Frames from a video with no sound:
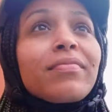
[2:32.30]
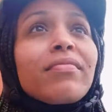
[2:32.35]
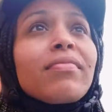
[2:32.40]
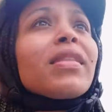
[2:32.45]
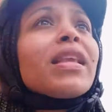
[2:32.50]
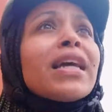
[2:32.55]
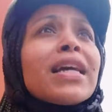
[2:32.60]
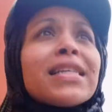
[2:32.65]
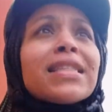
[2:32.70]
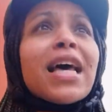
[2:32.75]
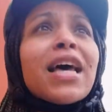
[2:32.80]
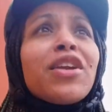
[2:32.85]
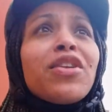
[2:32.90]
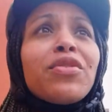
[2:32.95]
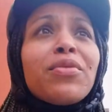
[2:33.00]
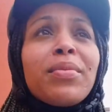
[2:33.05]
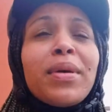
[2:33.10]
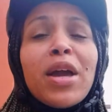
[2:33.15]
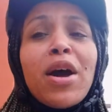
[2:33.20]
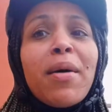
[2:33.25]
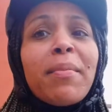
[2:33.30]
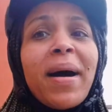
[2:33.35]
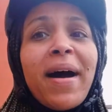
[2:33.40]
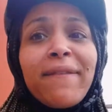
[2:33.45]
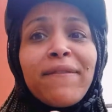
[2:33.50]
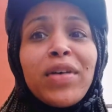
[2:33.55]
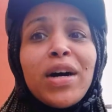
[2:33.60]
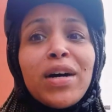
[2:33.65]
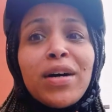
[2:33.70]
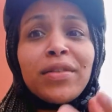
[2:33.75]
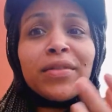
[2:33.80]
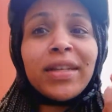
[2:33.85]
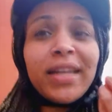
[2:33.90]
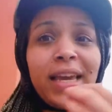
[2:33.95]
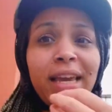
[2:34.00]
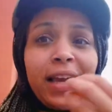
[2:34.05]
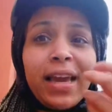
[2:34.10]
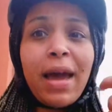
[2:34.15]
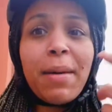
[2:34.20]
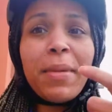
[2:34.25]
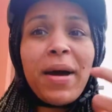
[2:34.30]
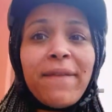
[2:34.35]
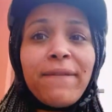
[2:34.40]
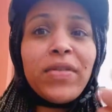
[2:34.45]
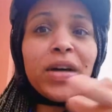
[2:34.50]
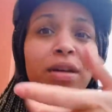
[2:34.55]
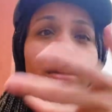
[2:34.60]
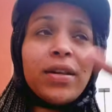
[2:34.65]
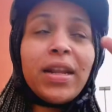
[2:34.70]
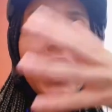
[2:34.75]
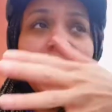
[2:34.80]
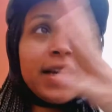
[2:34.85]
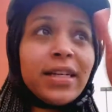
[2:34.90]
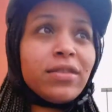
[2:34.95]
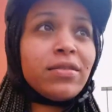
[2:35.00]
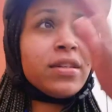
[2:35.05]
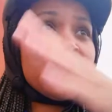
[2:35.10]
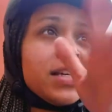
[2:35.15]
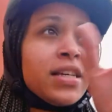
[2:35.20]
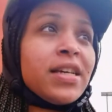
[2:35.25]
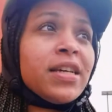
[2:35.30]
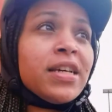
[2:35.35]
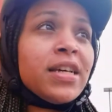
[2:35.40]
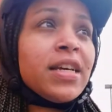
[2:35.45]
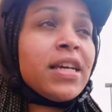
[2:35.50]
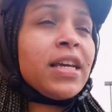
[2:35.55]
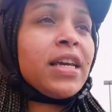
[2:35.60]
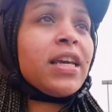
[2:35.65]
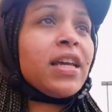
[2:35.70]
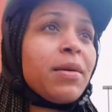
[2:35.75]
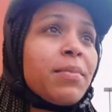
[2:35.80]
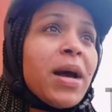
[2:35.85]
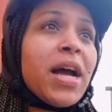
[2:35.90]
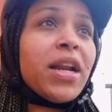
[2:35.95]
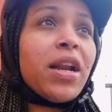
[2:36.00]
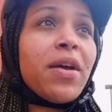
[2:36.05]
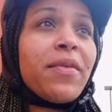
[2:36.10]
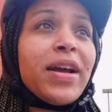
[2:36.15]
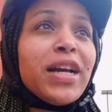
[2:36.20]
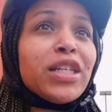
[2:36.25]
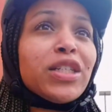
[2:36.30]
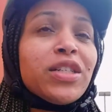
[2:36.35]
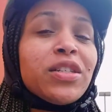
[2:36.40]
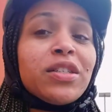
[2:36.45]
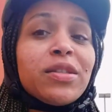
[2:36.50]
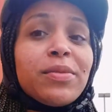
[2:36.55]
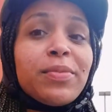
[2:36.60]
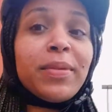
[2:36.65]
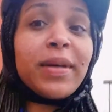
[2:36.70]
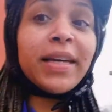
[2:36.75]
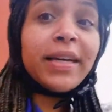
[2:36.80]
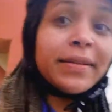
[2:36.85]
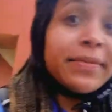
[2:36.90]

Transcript: because I do be on my phone looking at my phone, like getting my directions. But